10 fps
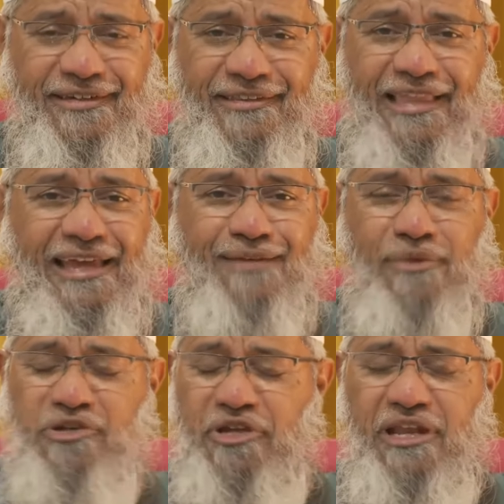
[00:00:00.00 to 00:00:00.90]
that,
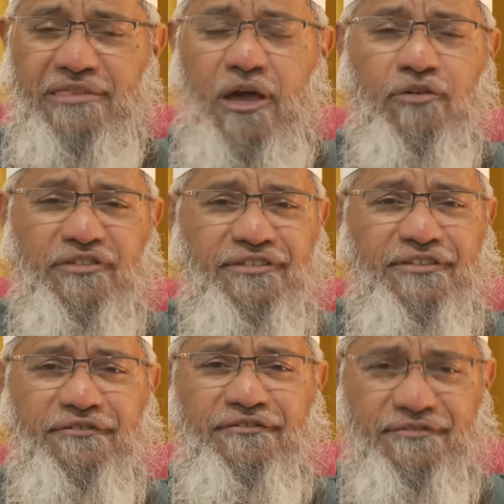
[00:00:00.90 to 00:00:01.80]
mashallah, thousands
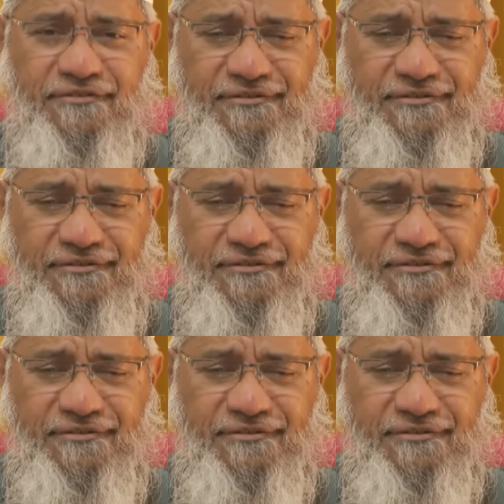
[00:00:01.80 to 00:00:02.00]
of